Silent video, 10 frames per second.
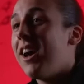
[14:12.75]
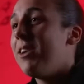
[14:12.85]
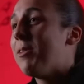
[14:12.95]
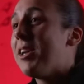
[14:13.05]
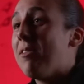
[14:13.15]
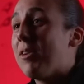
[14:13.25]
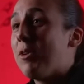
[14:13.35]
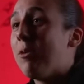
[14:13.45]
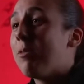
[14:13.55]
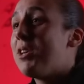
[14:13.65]
I wouldn't even
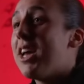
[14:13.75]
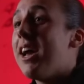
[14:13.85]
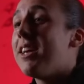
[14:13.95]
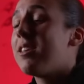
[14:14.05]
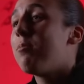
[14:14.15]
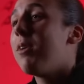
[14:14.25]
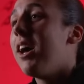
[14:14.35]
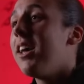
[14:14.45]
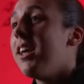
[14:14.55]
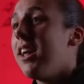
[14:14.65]
call them chairs,
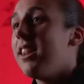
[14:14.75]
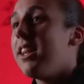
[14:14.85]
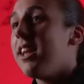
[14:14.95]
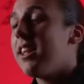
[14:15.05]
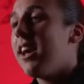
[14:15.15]
but they did